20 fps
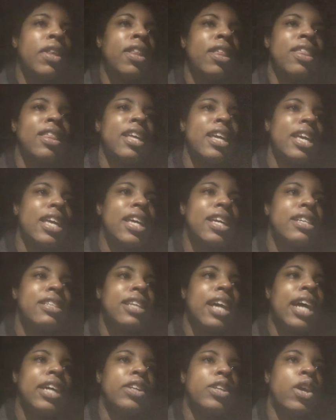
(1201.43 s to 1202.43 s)
the thing is,
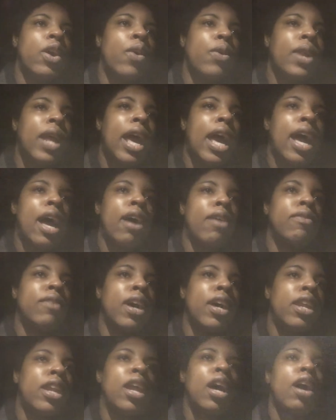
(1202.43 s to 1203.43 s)
I don't have
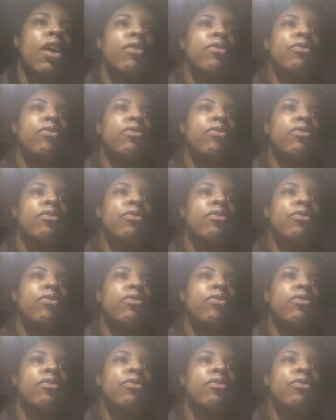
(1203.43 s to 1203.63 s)
enough,